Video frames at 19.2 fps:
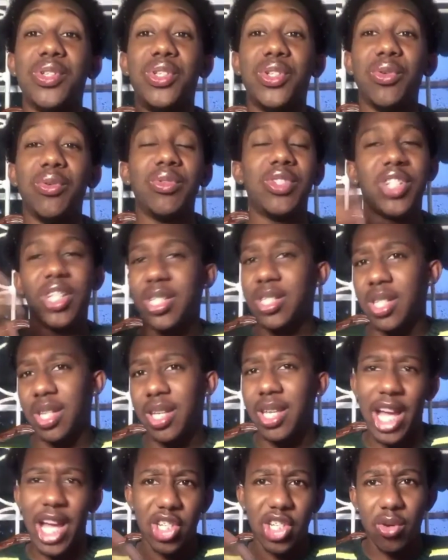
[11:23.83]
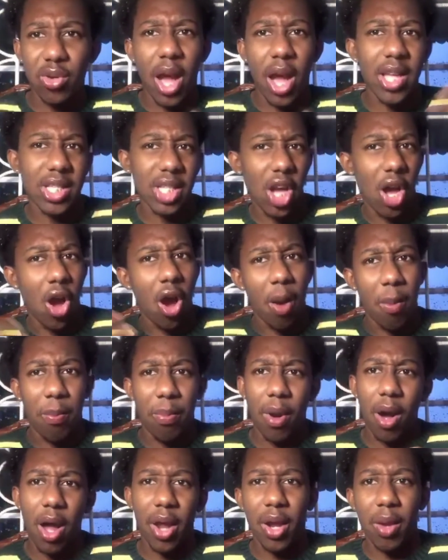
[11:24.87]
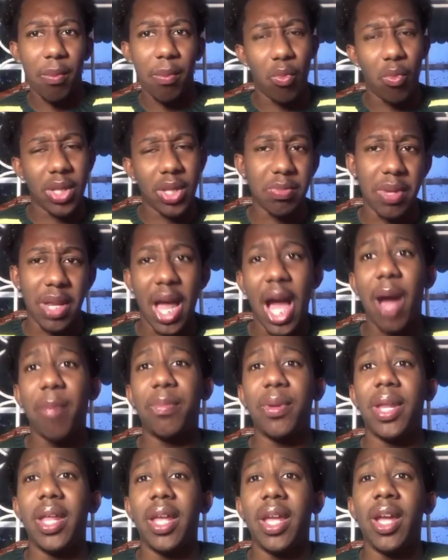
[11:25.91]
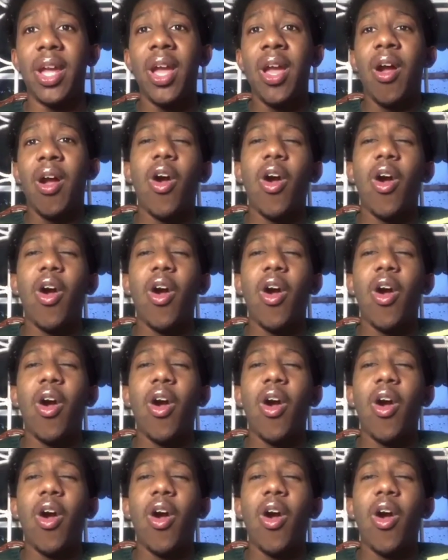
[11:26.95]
just to catch you guys up on what's been happening,